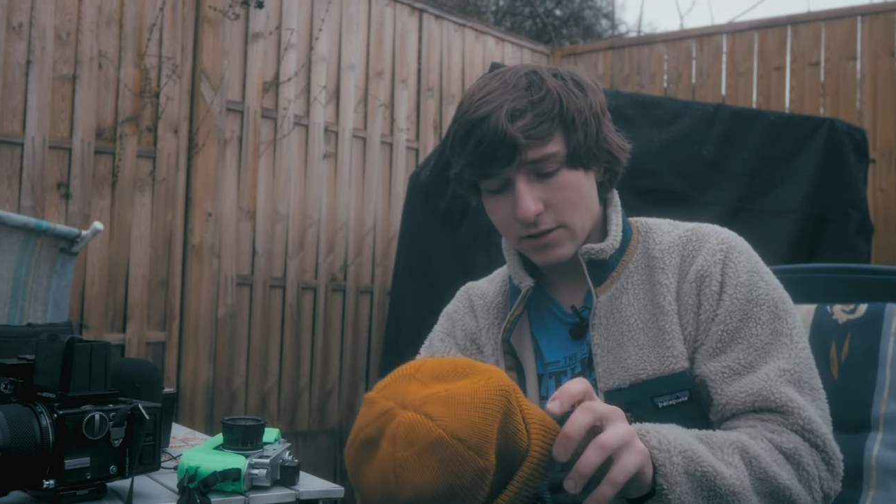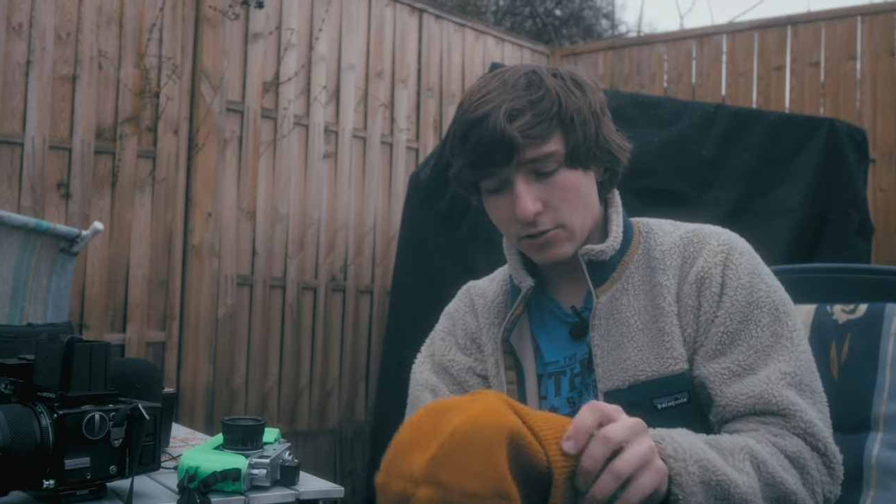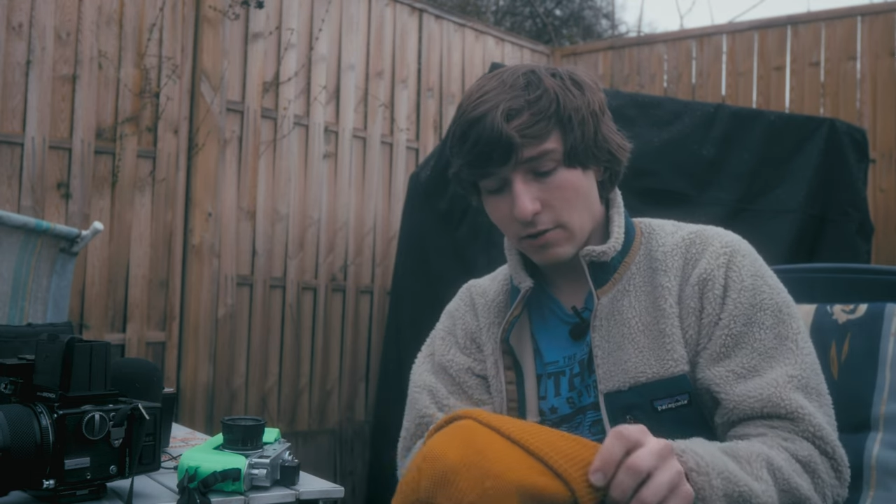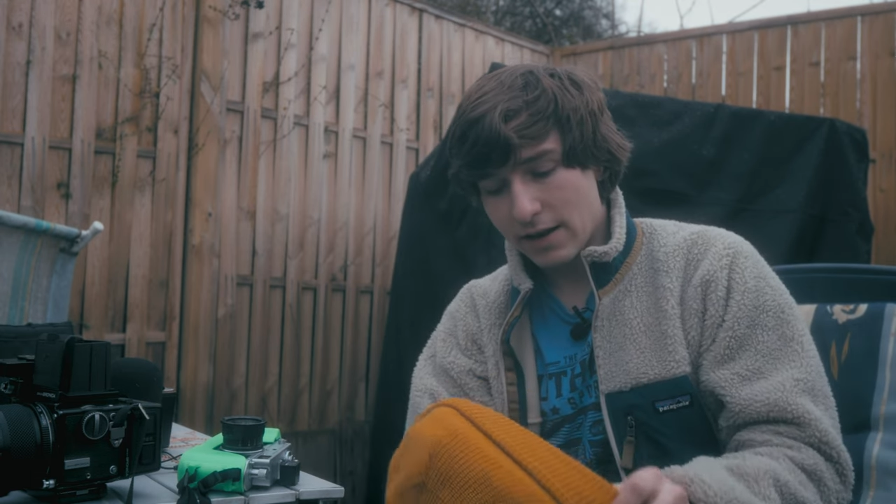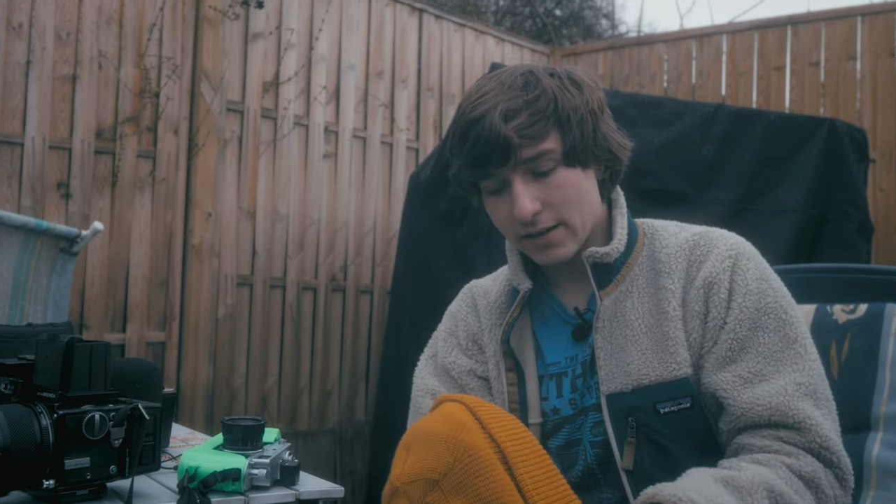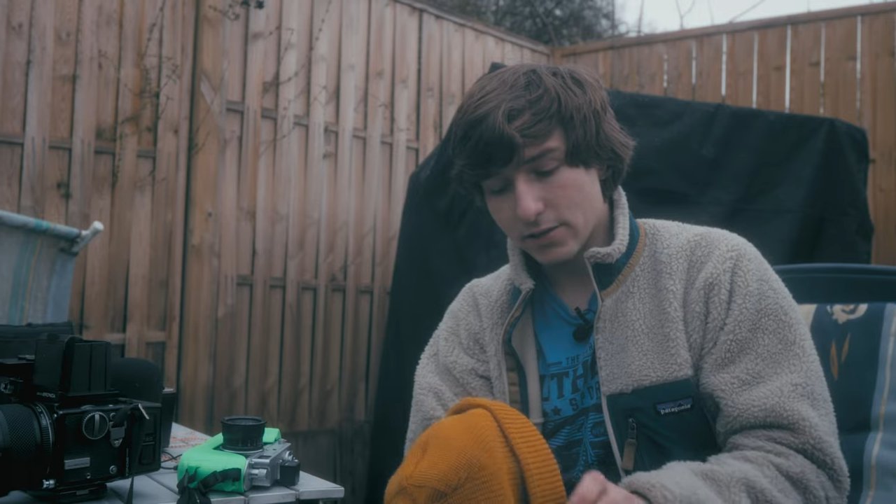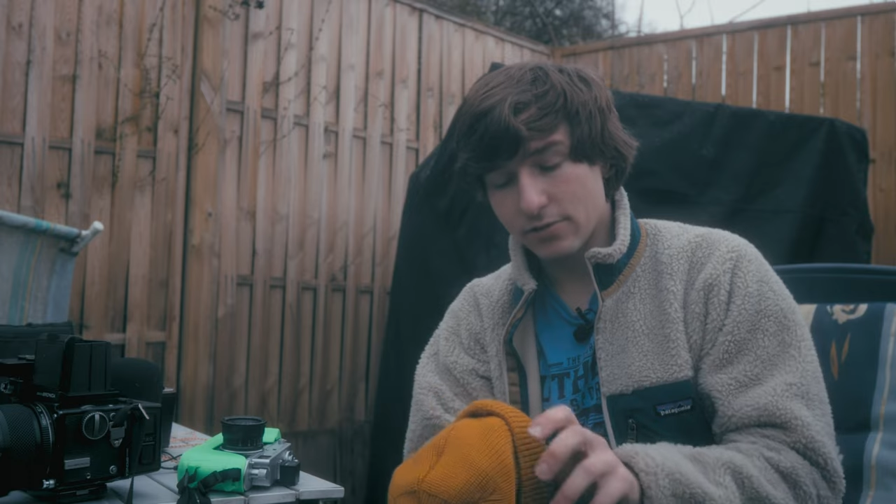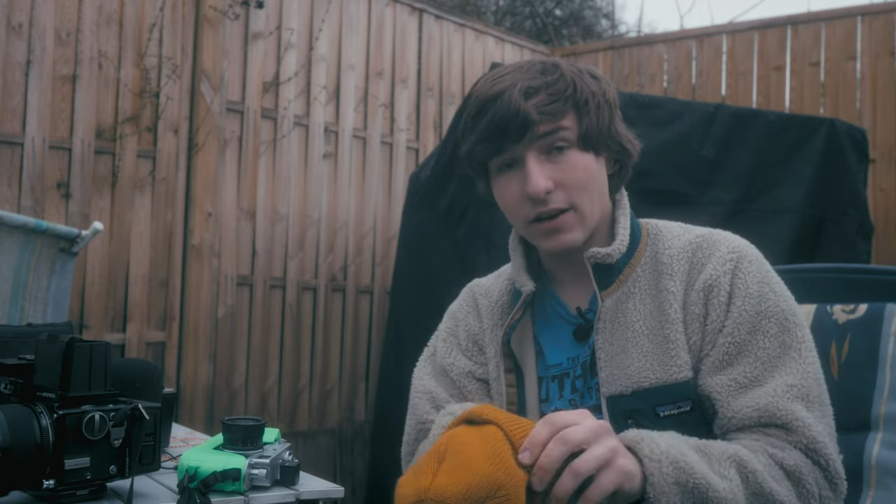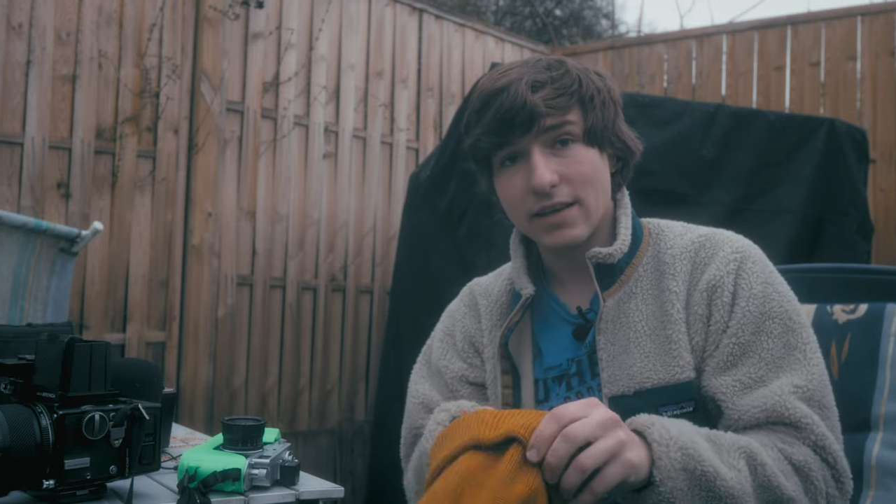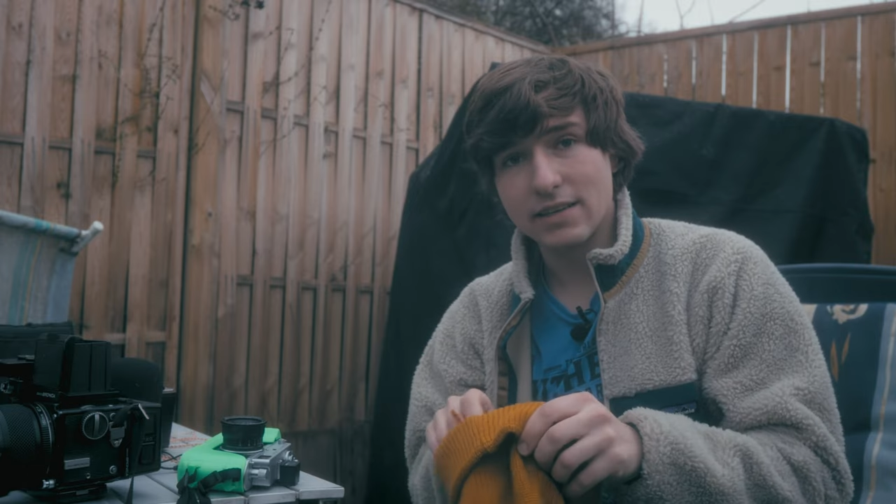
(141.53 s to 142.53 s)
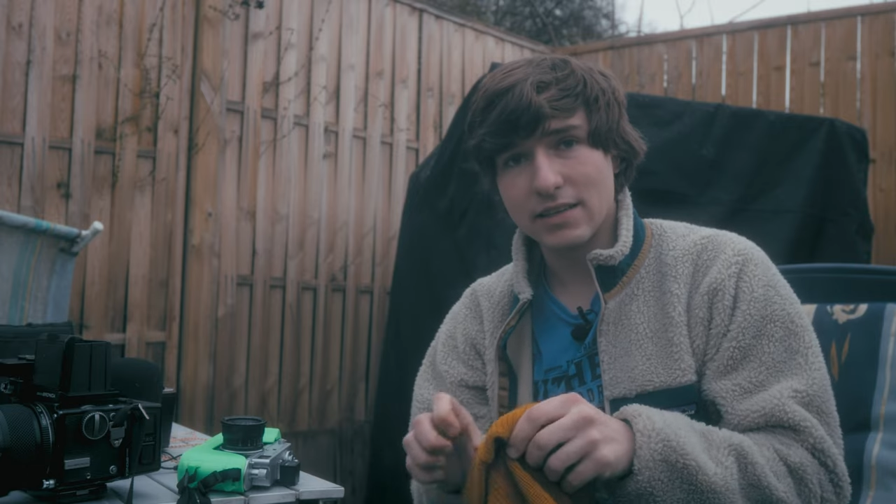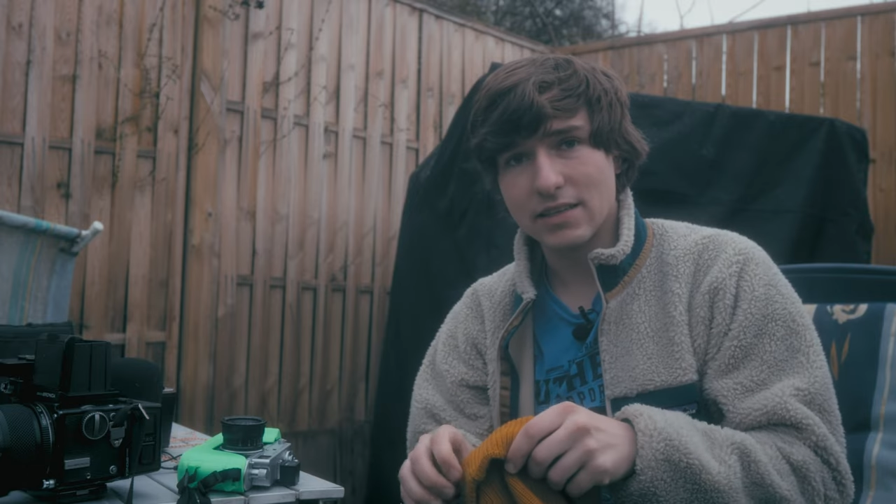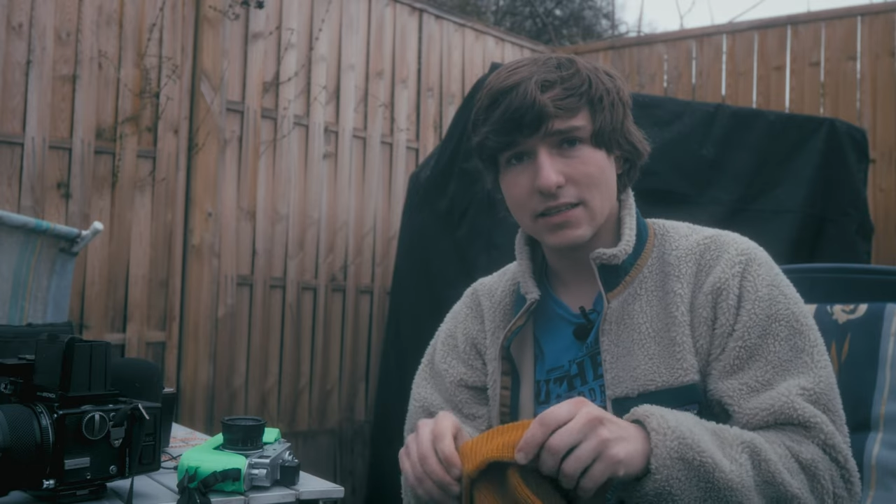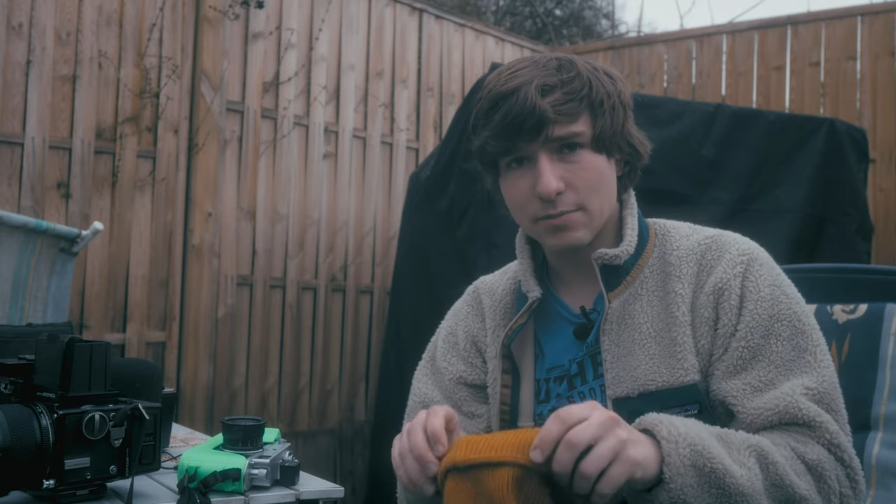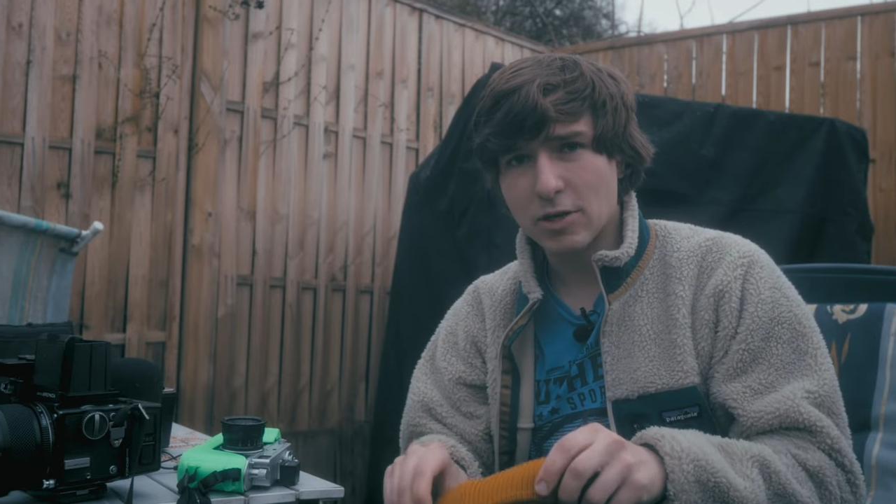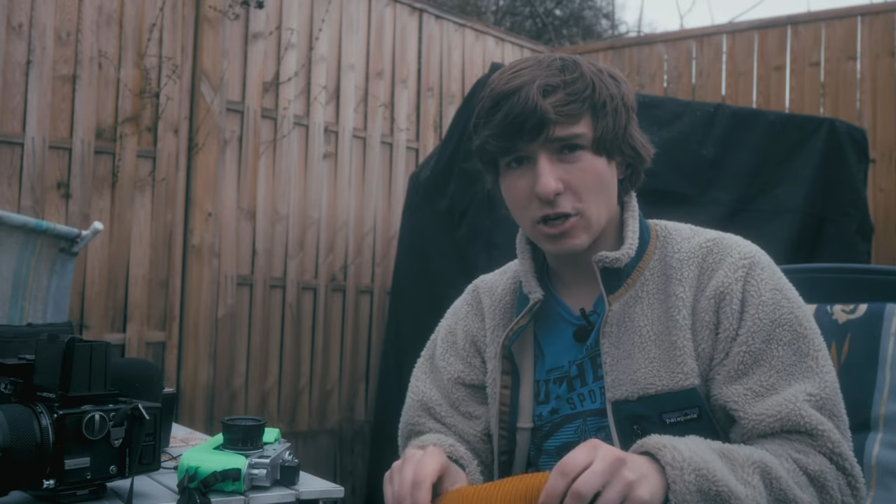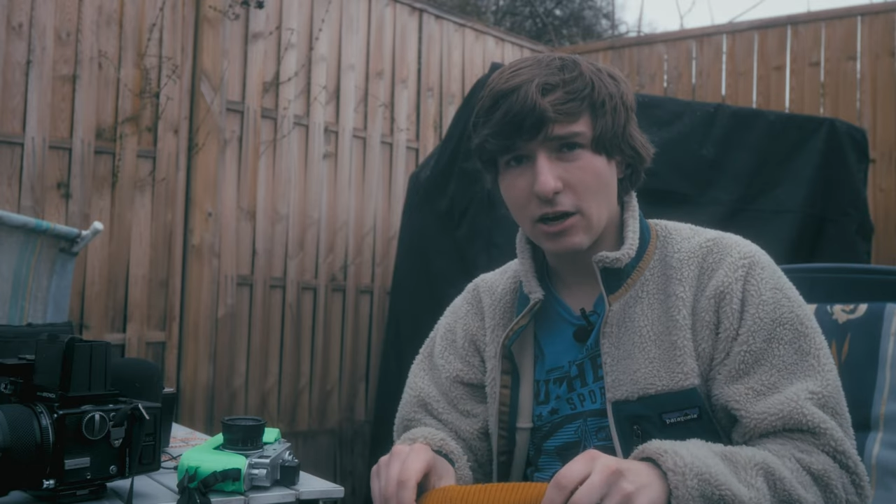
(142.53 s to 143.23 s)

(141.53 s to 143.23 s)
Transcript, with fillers: try to find a special